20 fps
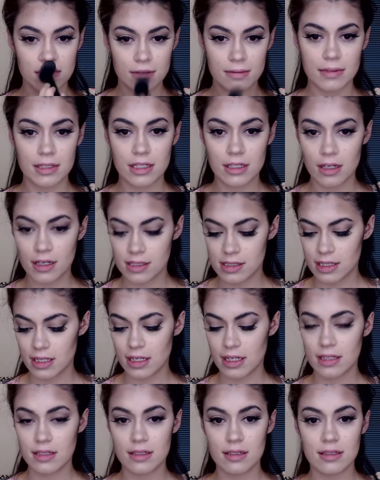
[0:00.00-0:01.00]
because
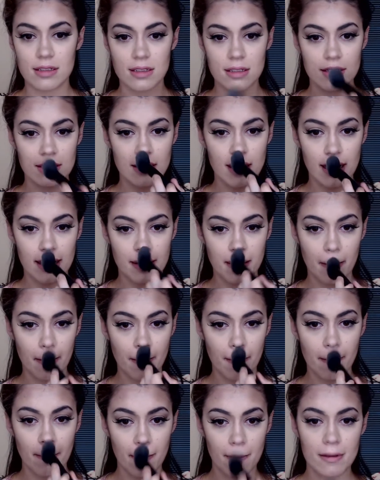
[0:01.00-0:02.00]
like
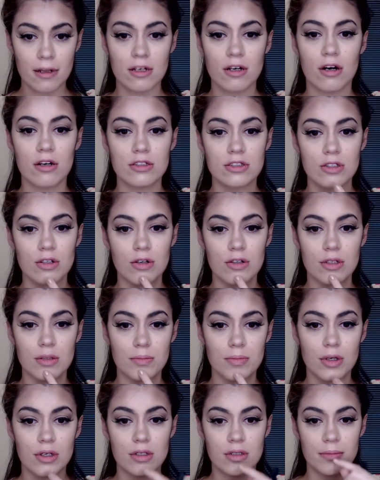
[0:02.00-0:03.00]
the contour on the
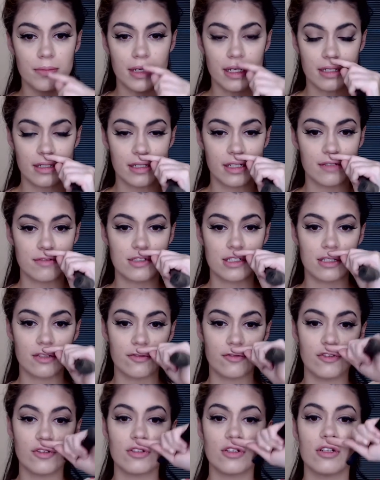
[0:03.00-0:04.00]
bottom, it gives it a
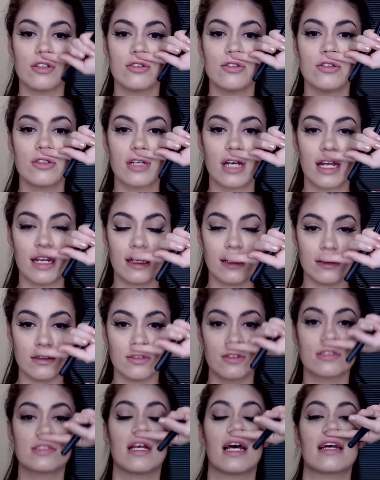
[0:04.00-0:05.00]
fuller look and it
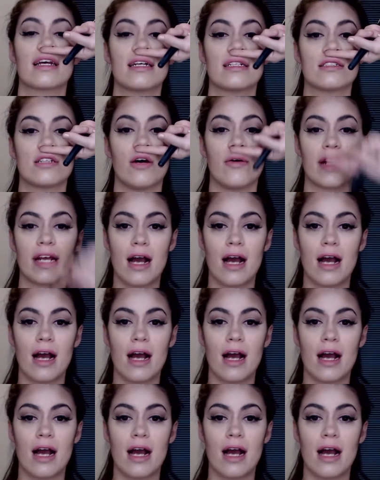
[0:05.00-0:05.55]
looks like it's going